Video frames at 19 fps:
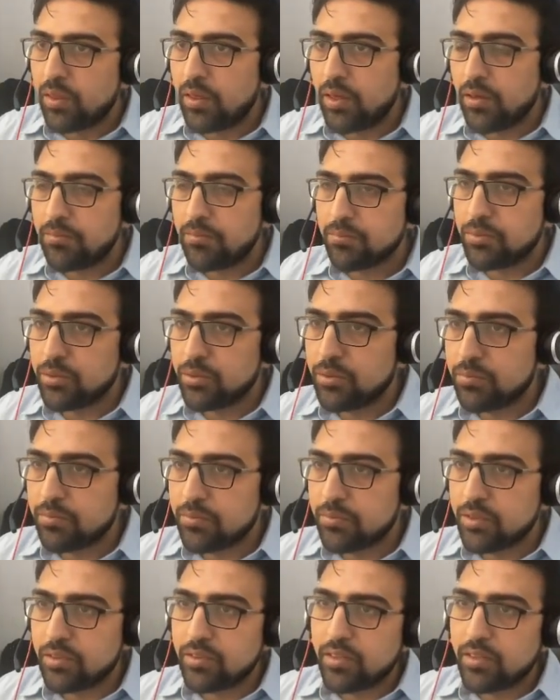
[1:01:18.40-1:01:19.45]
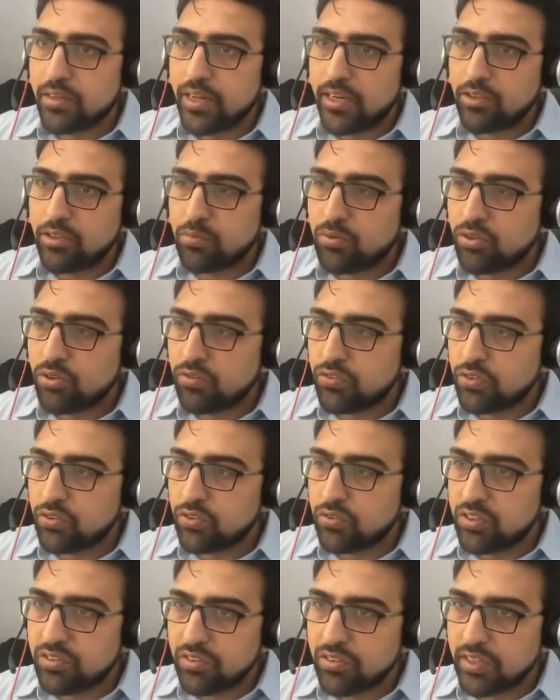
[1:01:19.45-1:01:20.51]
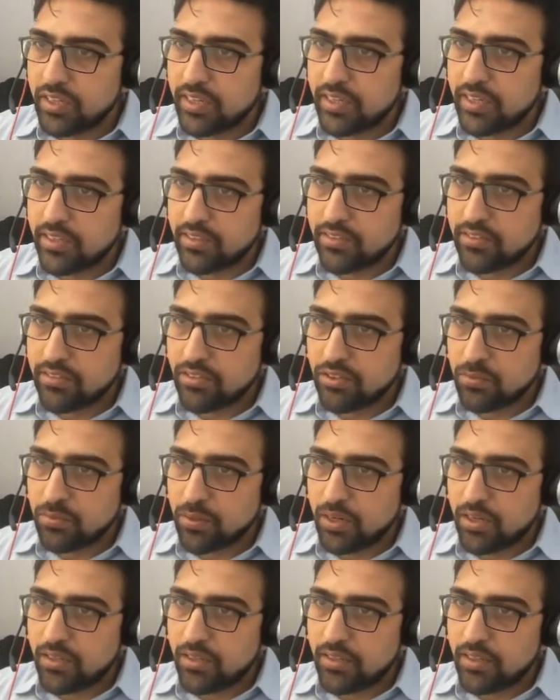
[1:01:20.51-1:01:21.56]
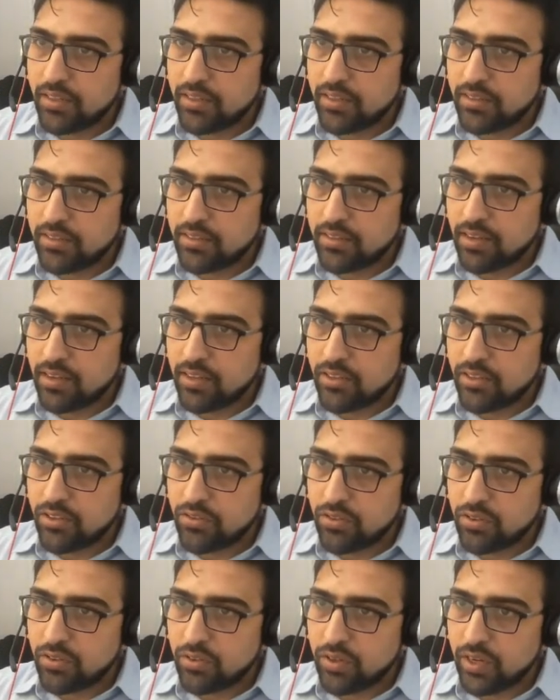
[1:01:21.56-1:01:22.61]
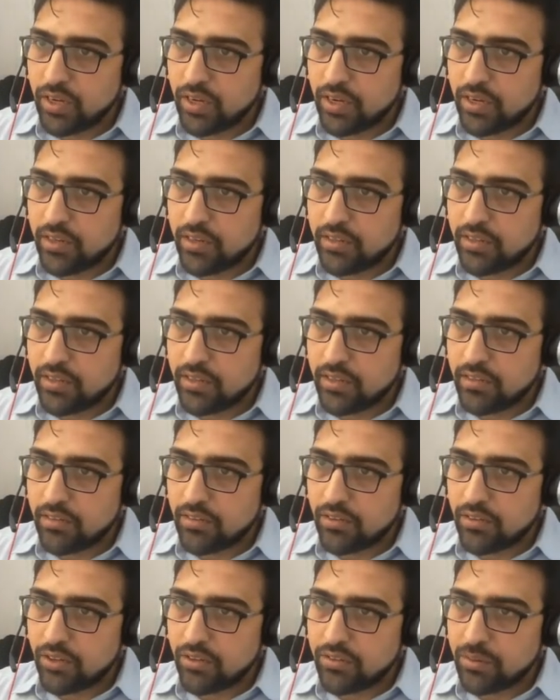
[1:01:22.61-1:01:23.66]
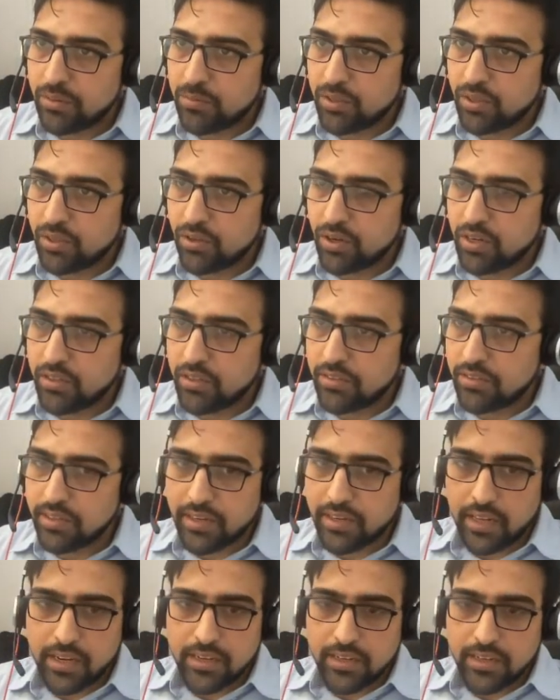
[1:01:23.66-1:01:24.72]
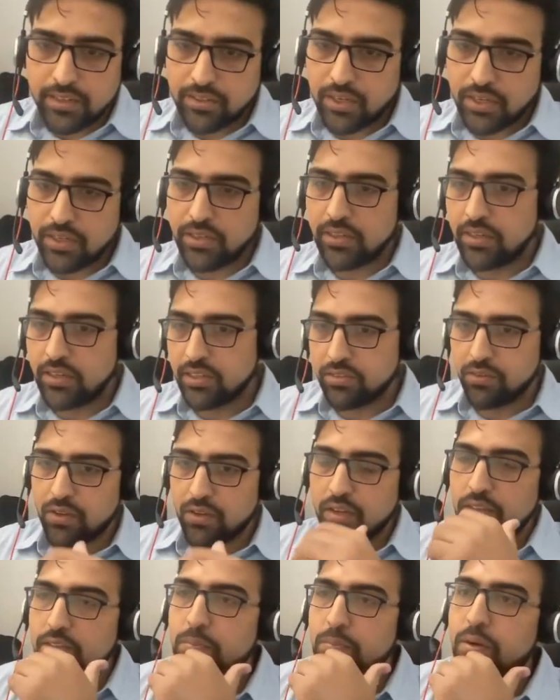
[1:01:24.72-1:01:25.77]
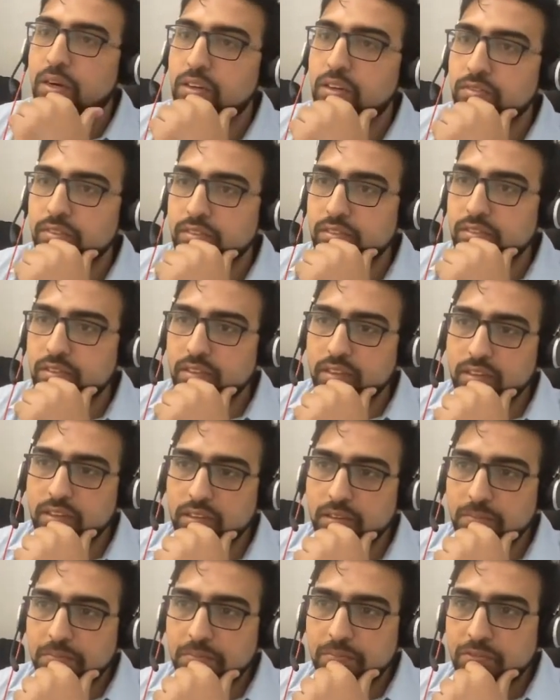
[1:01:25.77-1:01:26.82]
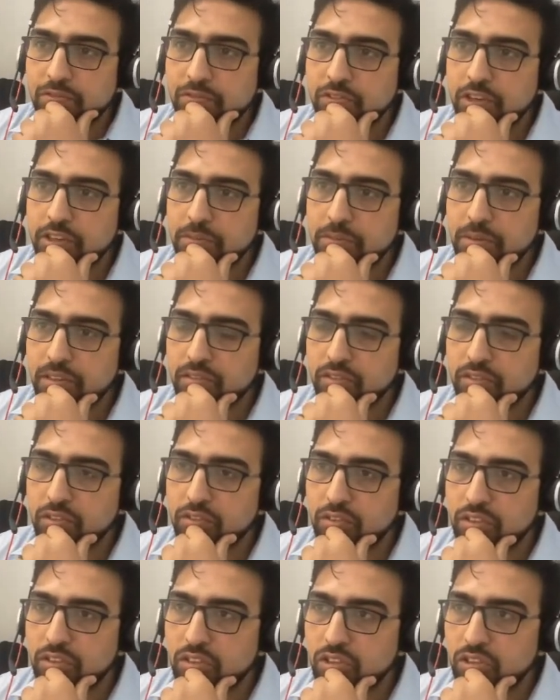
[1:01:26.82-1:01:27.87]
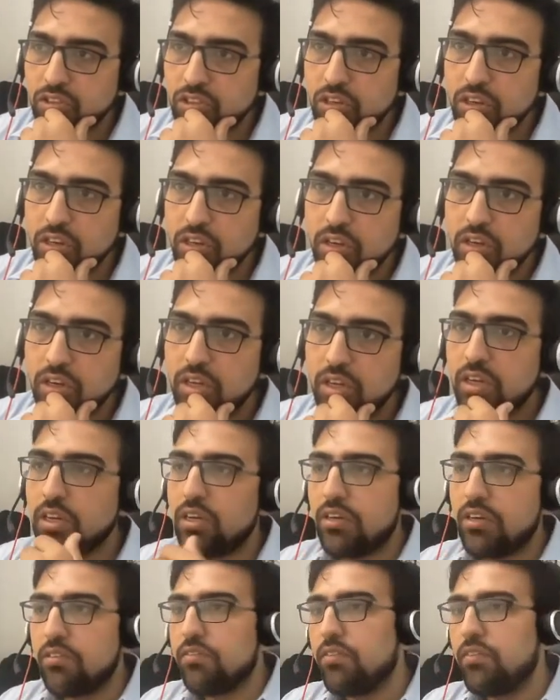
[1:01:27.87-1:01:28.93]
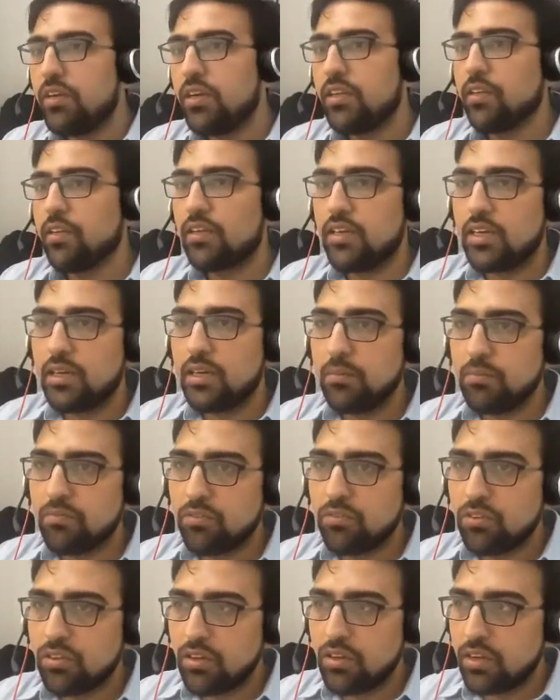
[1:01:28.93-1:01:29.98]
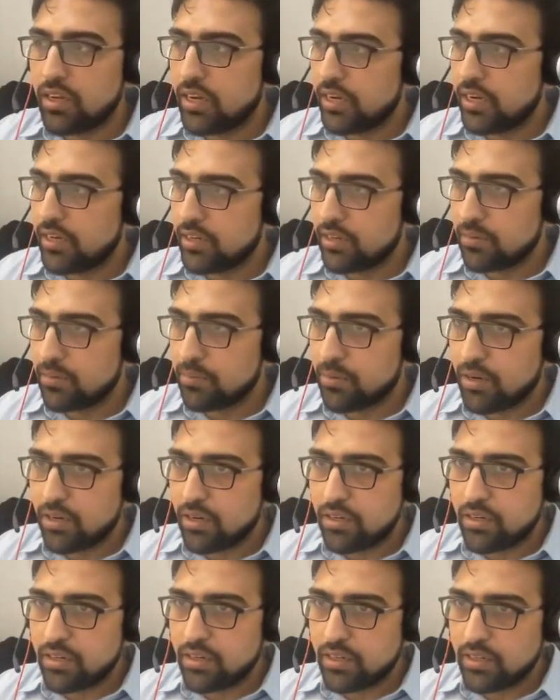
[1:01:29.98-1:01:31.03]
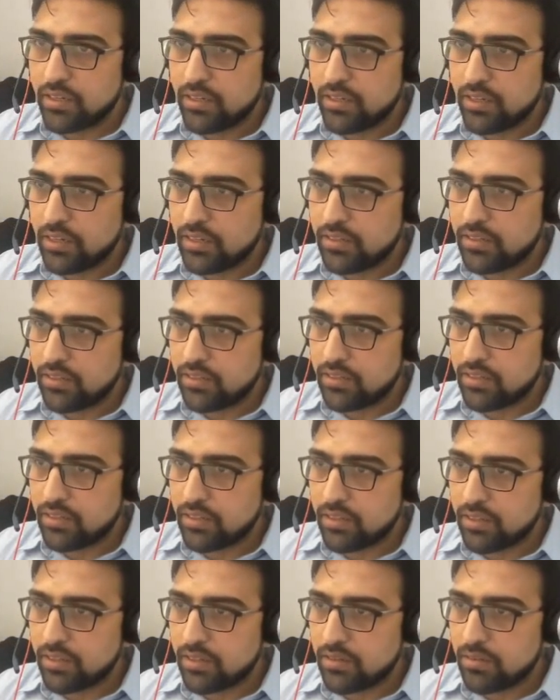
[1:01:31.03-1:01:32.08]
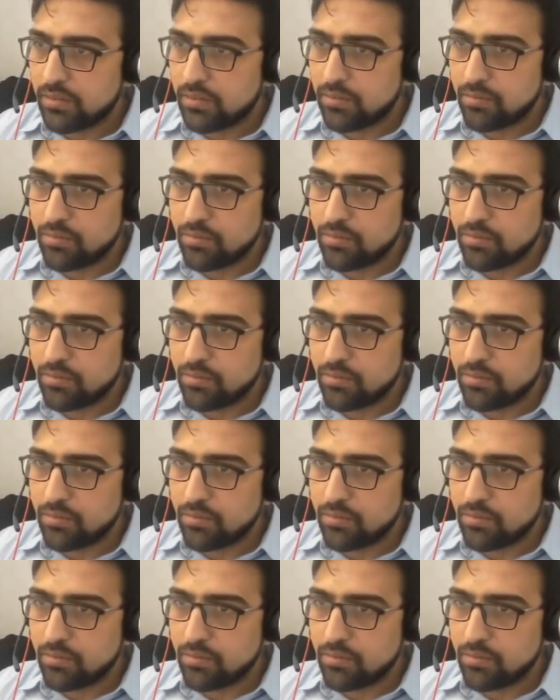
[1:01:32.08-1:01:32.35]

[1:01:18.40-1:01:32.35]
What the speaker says: Yeah, so this is the dashboard view which we get as the first part. Then this is the list view, and then you have something called as the analytics center as well as a part of this workspace view, which we can keep for the later part in case. Yeah.